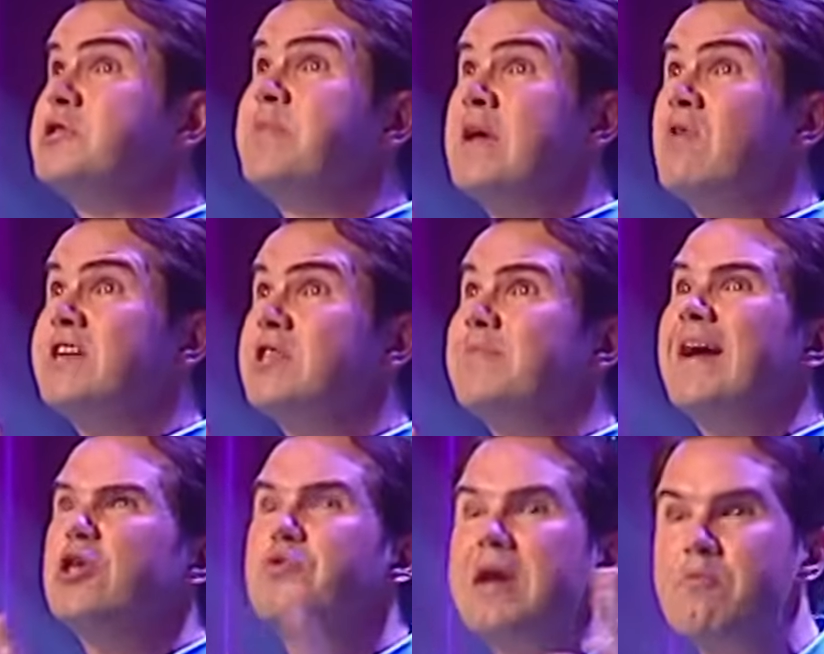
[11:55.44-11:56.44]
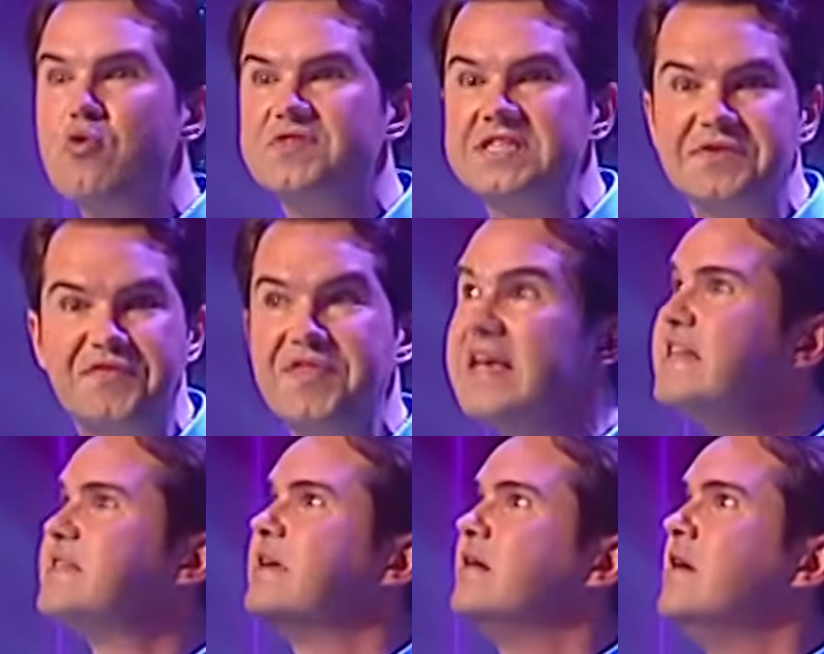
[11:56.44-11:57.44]
to being right at the back. You get more of a sense of
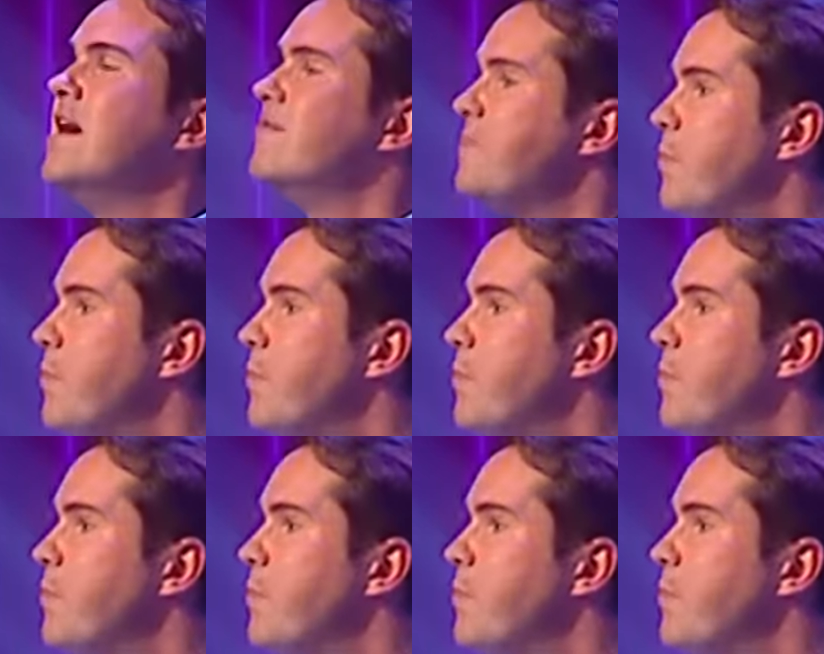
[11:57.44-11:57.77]
theatre, of